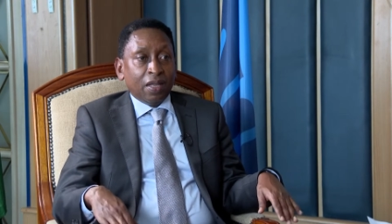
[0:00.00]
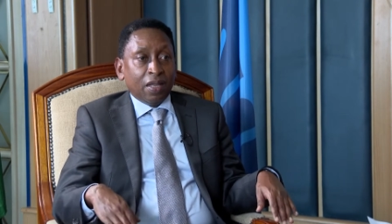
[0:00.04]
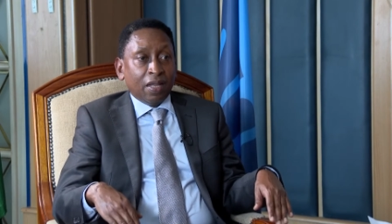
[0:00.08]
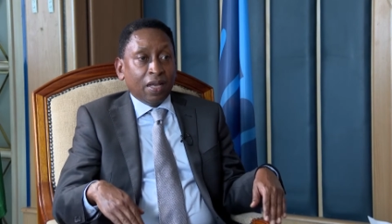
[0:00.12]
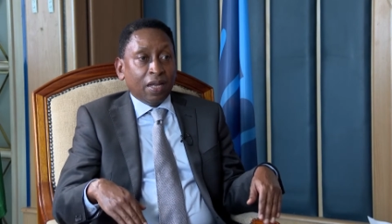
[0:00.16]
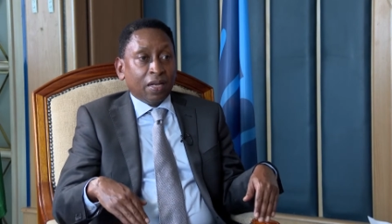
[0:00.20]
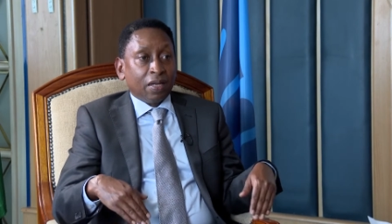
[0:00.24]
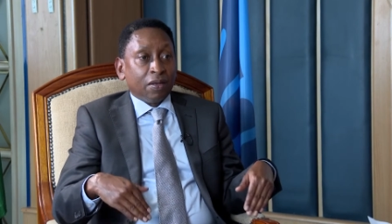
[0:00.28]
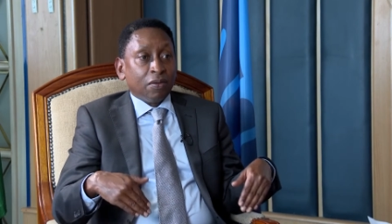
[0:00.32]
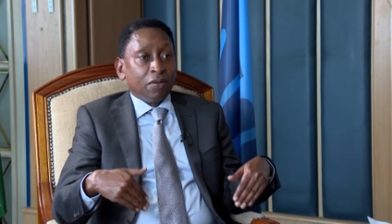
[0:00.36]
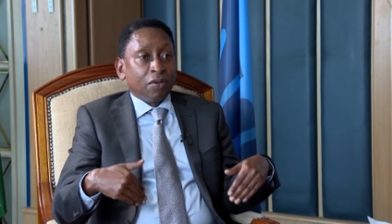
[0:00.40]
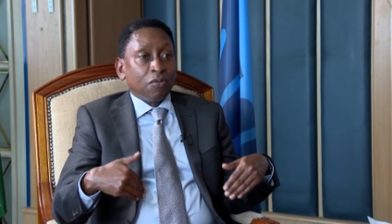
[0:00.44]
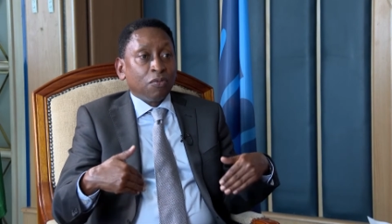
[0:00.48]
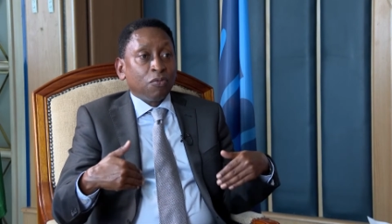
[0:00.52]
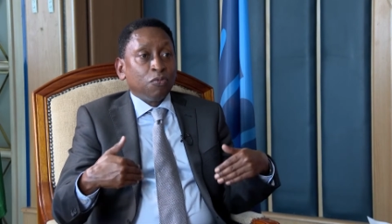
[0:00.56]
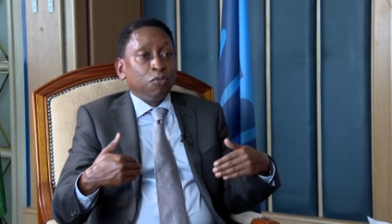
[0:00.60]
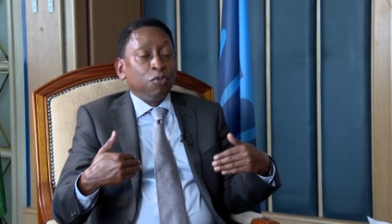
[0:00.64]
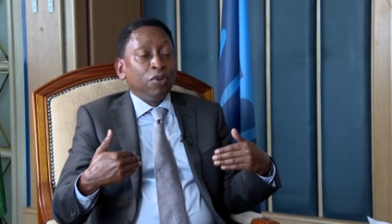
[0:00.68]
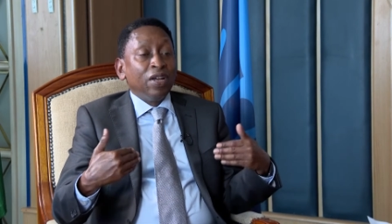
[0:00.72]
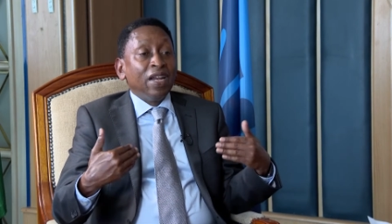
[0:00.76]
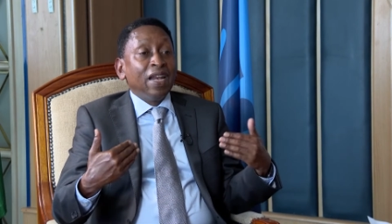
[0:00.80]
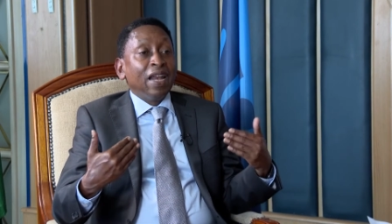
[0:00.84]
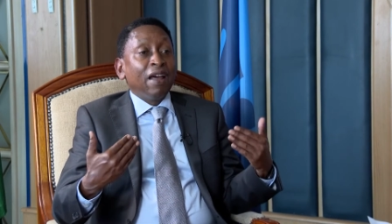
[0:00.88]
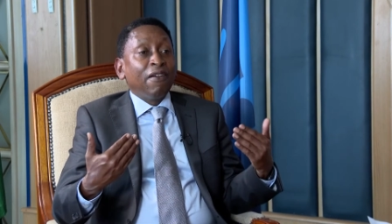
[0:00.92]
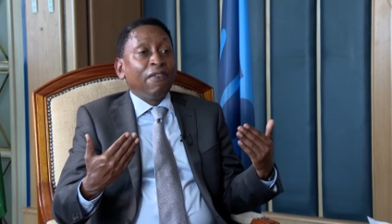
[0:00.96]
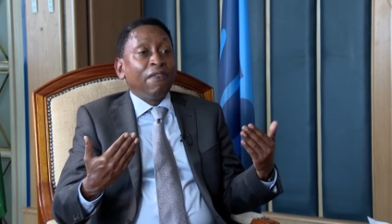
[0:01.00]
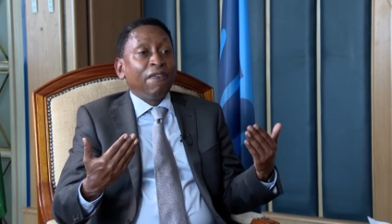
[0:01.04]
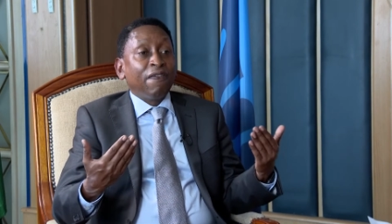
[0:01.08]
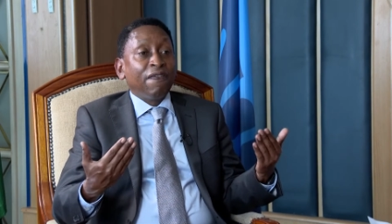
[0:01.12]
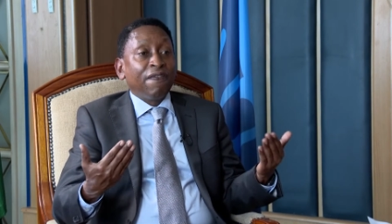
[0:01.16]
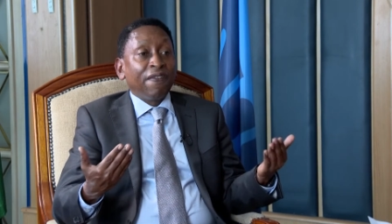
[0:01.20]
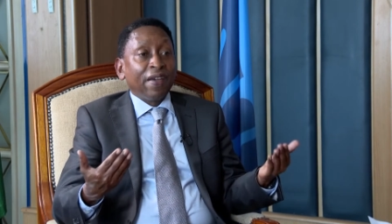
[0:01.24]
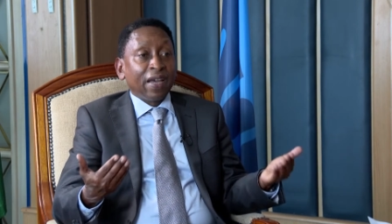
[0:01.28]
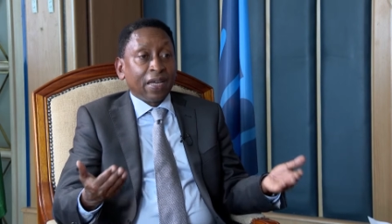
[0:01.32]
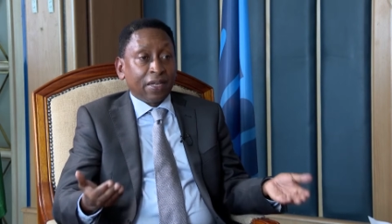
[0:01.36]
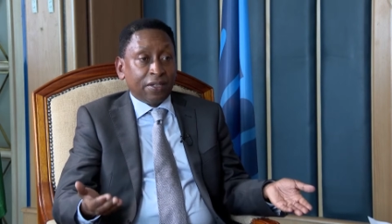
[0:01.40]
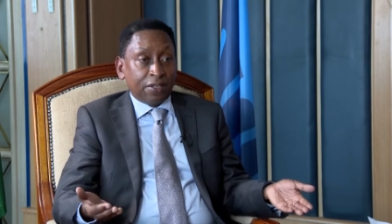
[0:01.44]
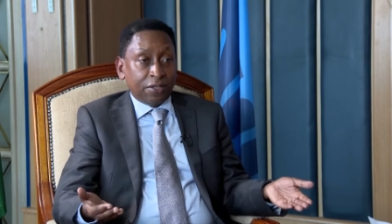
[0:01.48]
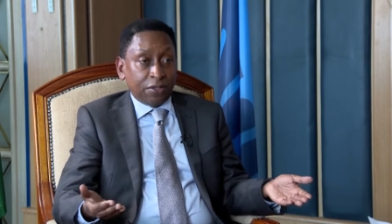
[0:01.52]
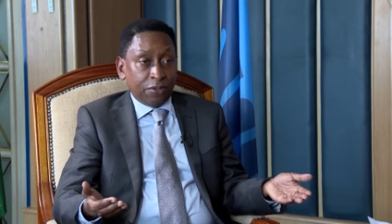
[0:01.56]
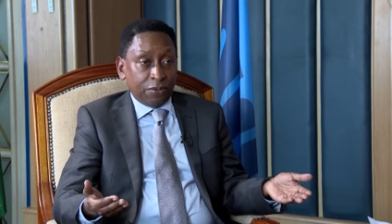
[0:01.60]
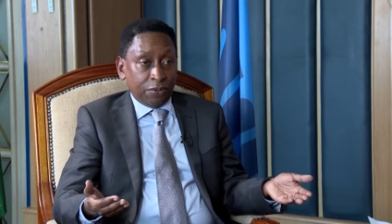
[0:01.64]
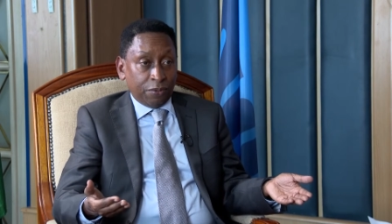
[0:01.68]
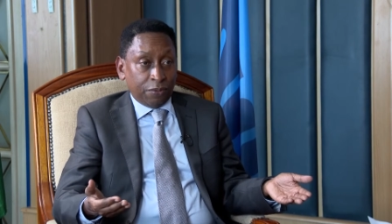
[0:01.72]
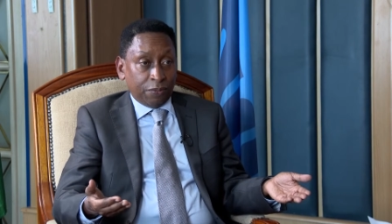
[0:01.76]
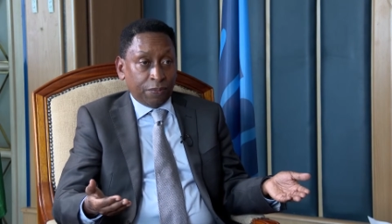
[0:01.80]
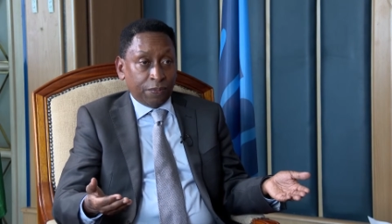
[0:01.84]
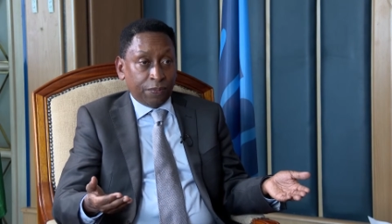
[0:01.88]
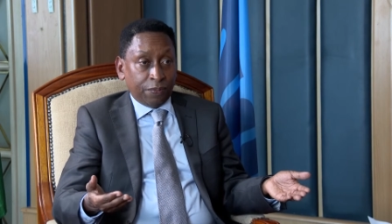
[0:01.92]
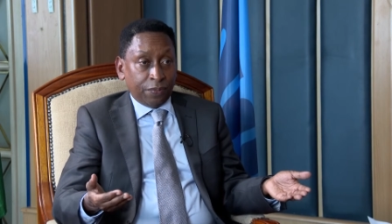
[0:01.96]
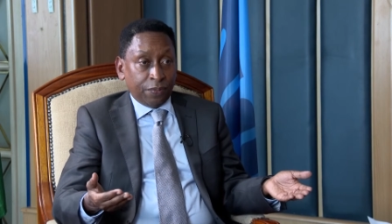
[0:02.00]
that will affect you